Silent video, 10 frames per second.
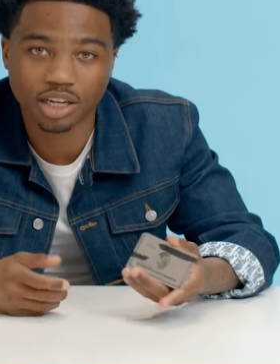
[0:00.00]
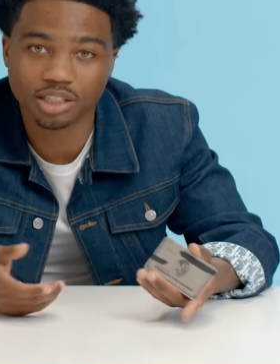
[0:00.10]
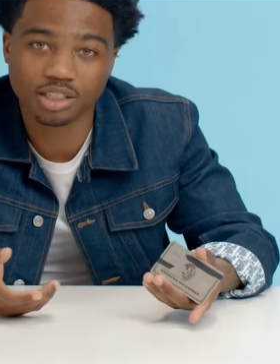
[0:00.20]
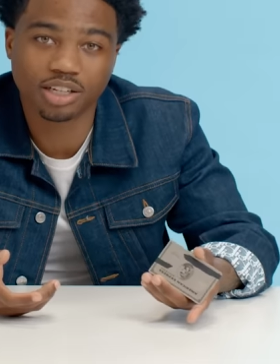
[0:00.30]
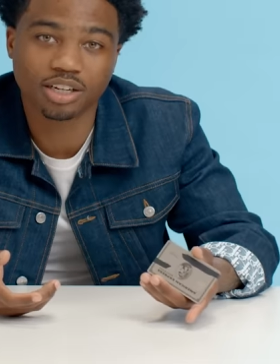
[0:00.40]
I
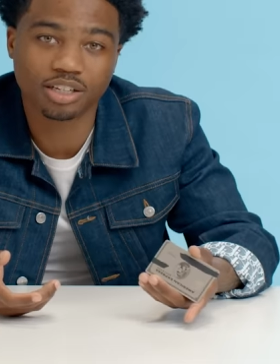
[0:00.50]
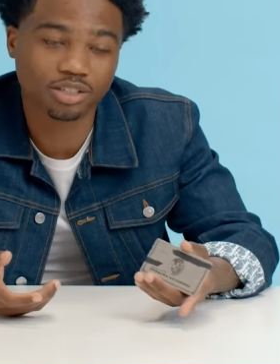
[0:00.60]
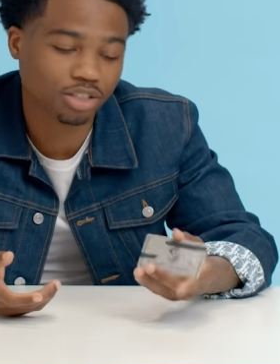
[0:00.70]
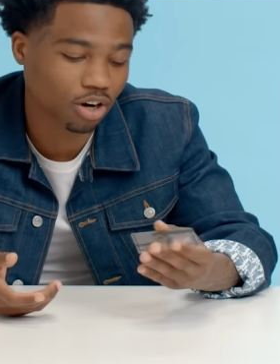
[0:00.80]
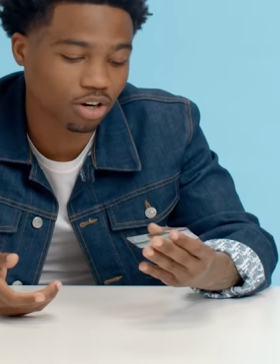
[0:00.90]
just needed
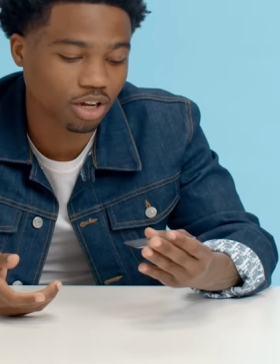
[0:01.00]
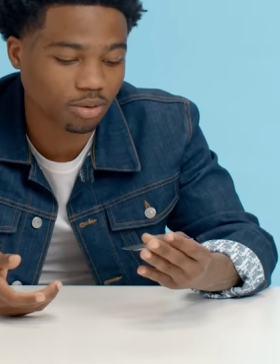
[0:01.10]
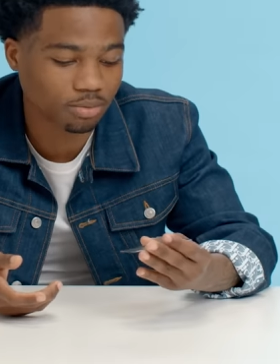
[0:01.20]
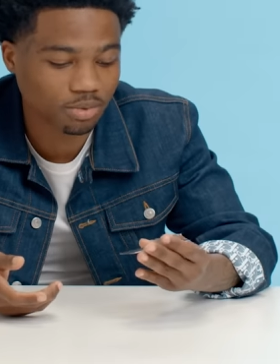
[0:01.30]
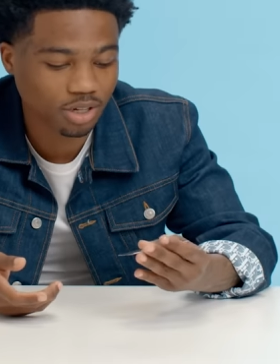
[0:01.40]
to turn
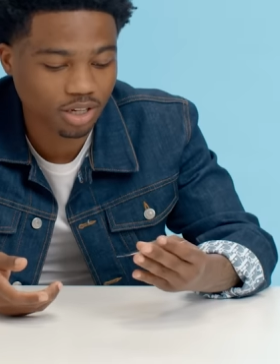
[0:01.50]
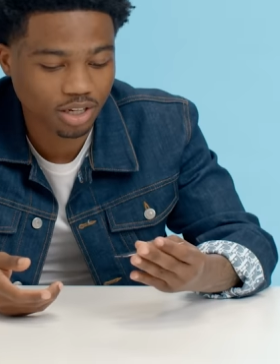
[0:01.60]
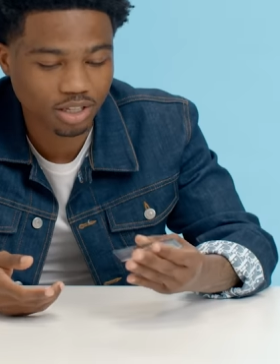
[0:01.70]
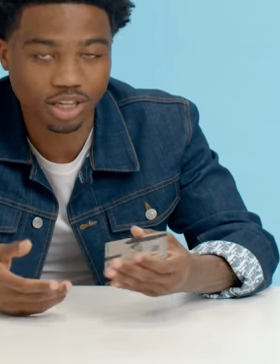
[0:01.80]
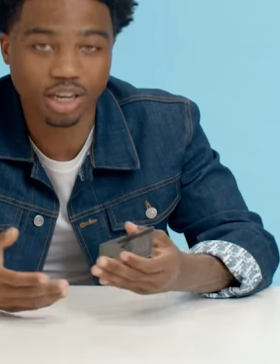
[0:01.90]
up
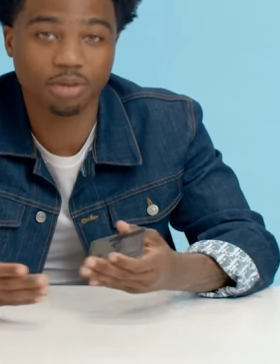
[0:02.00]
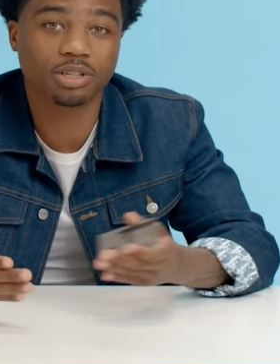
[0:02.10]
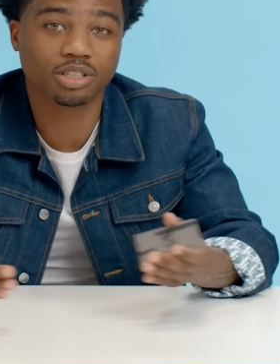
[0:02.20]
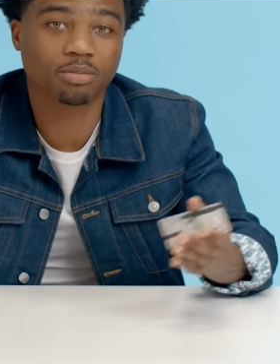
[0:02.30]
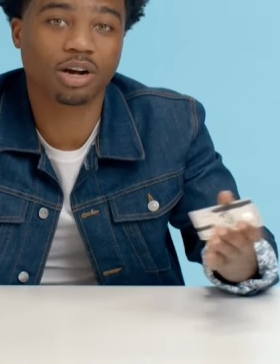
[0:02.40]
the
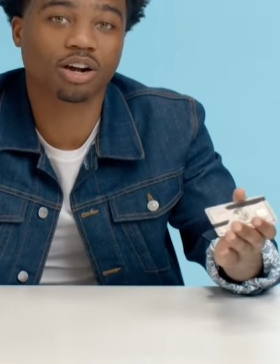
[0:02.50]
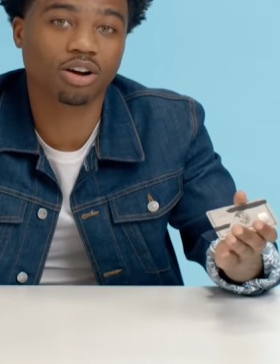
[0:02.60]
limits on my